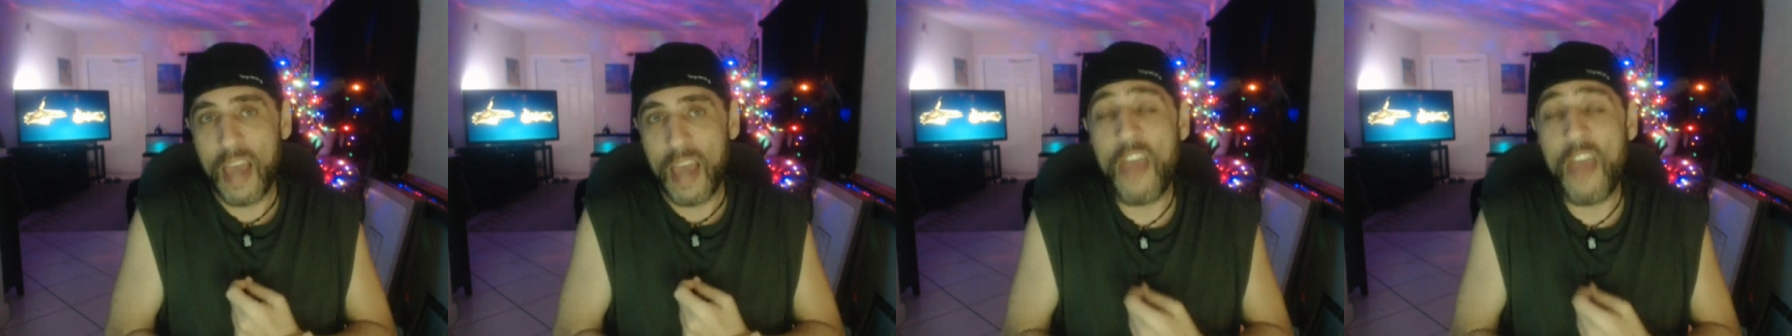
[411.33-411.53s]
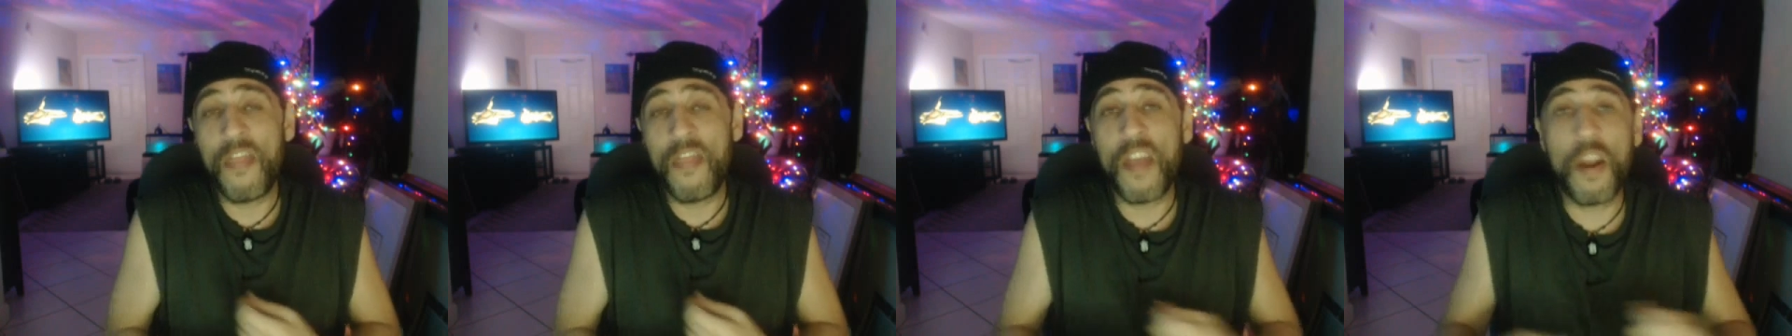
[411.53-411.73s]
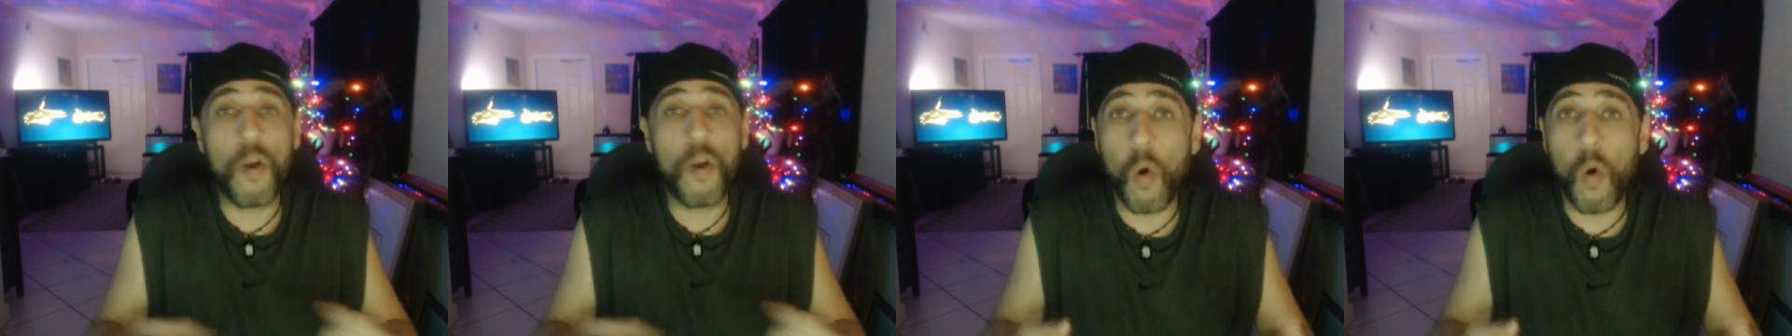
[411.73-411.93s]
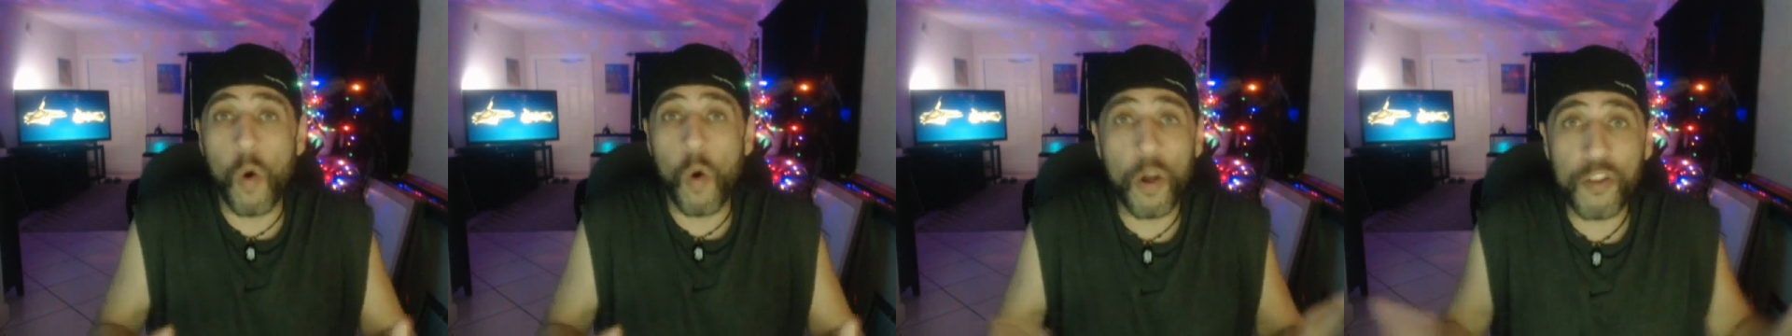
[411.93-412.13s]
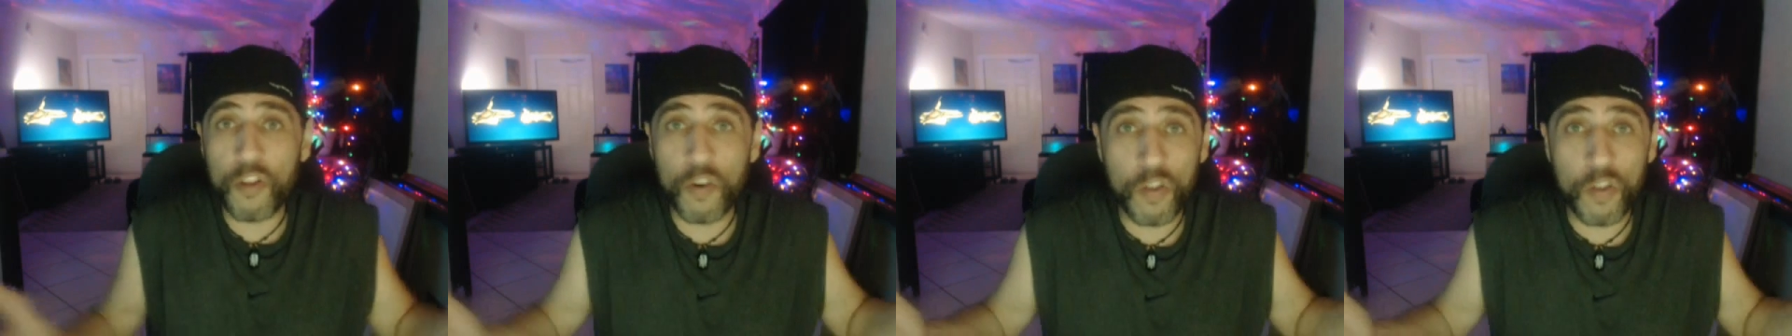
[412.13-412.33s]
and then
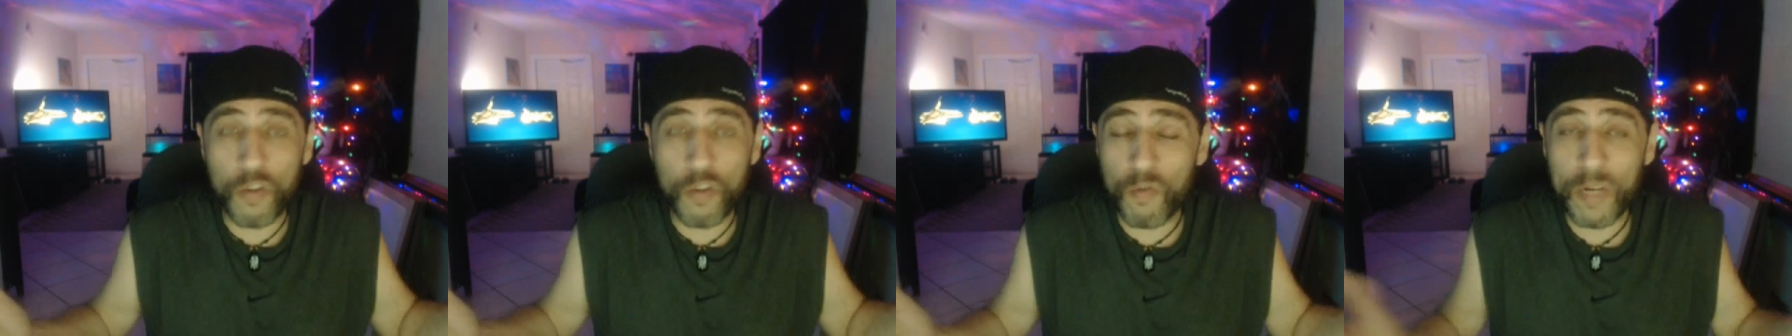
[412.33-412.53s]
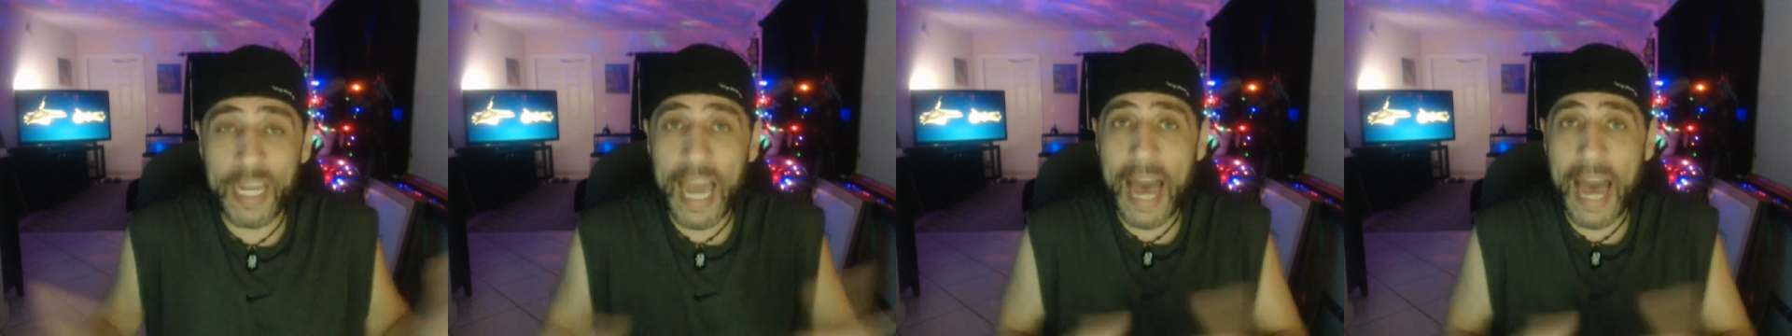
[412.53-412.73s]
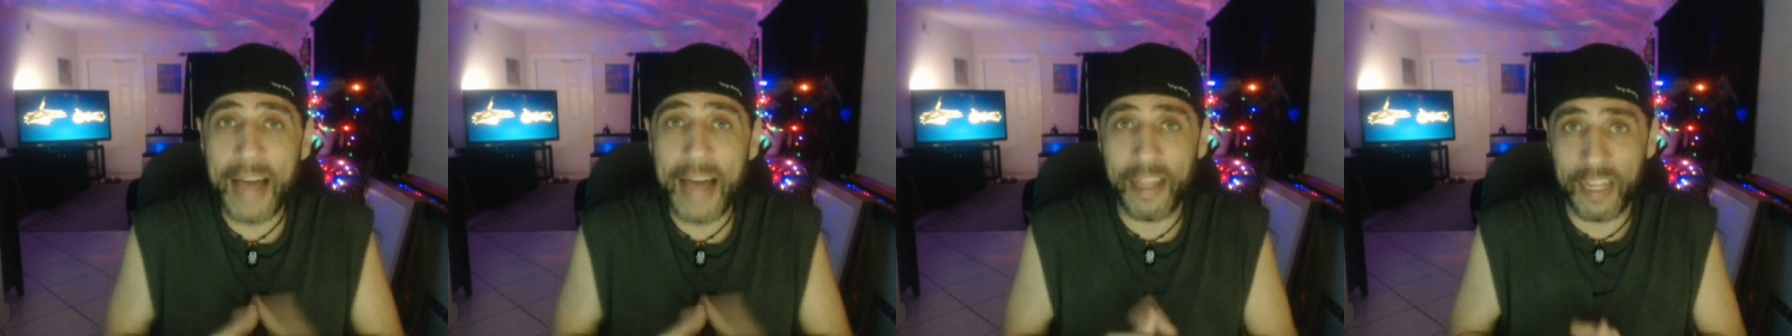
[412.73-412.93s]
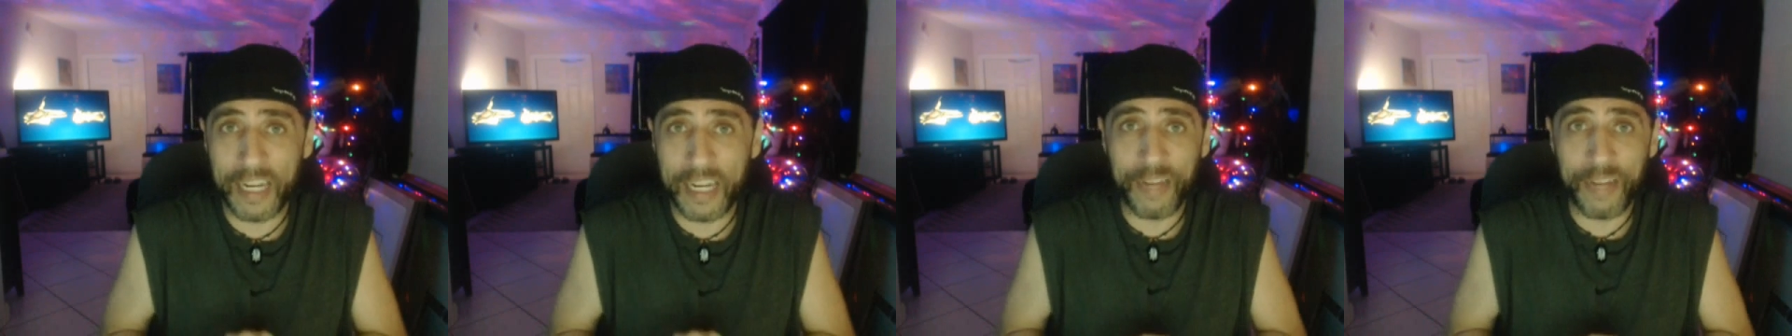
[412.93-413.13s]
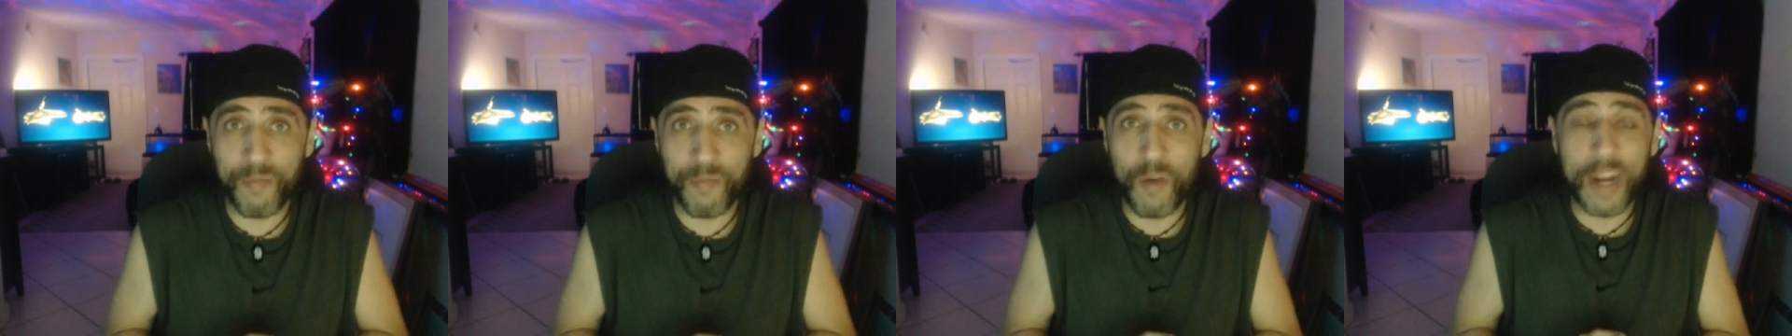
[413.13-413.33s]
alter the
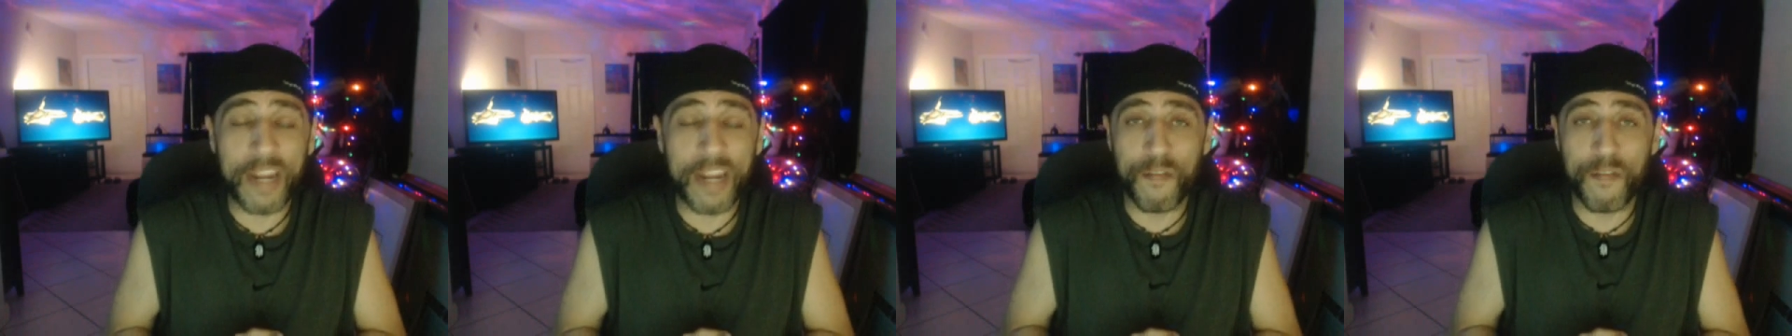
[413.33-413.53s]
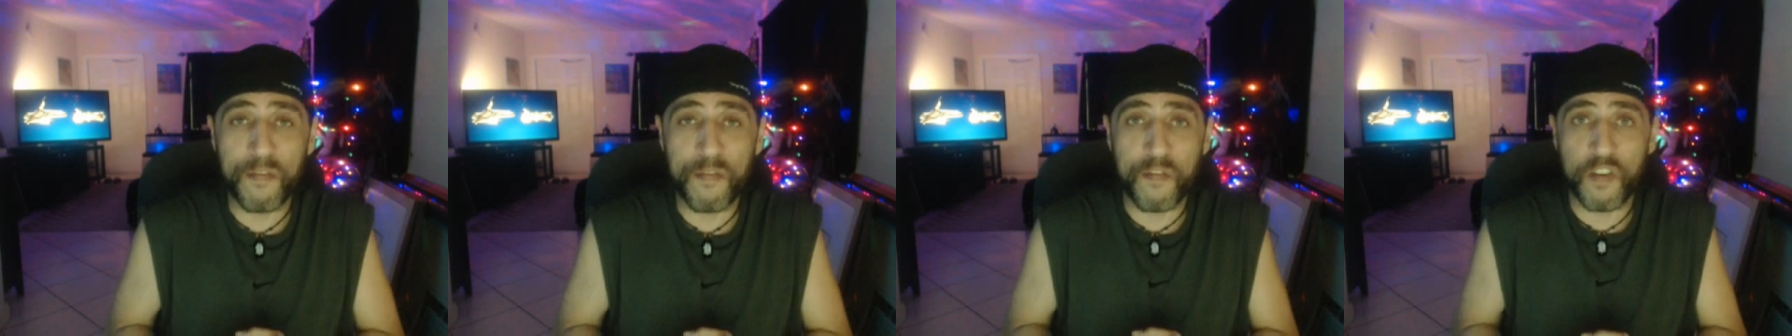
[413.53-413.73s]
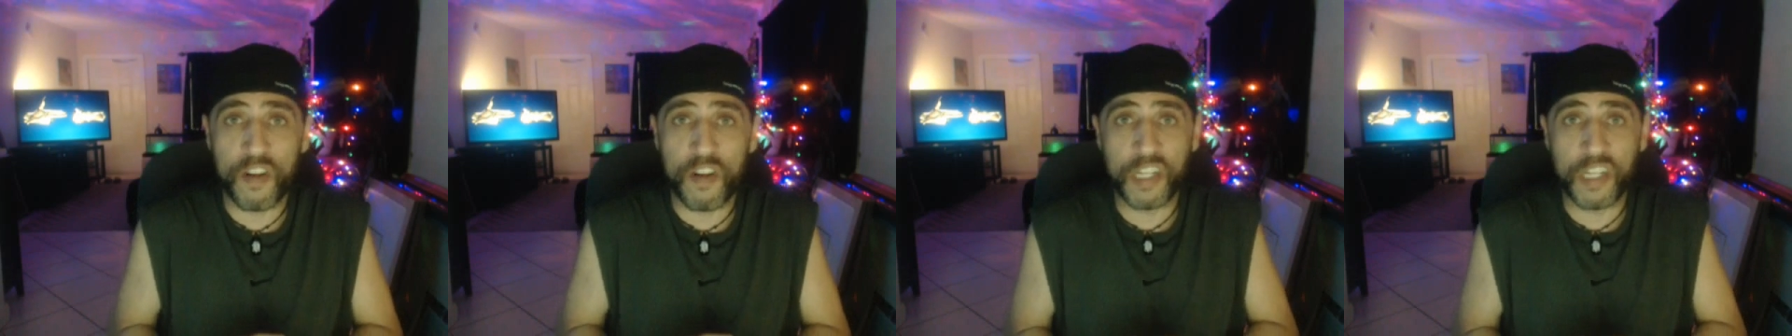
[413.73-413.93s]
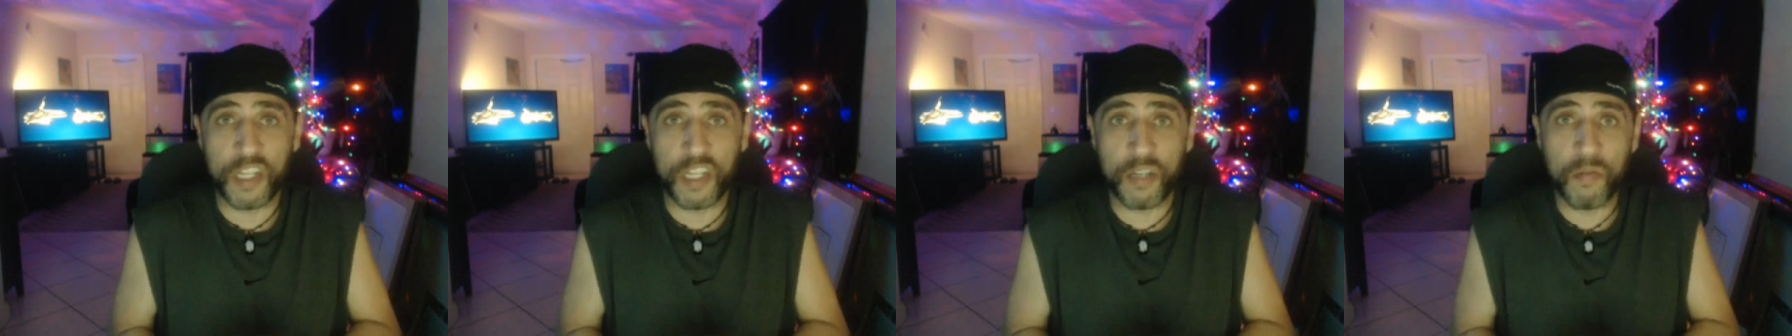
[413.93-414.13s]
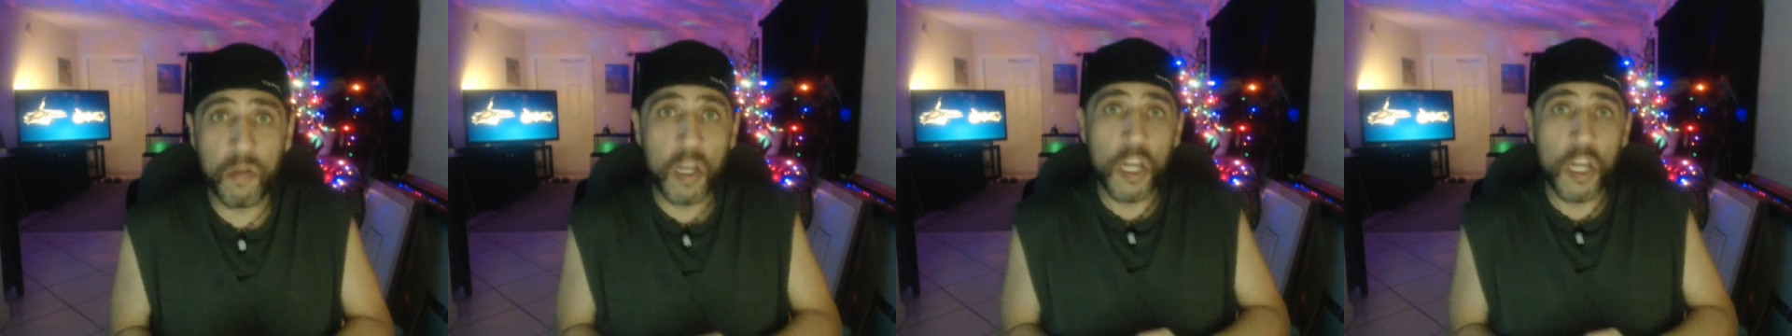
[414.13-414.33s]
reality right in front of you.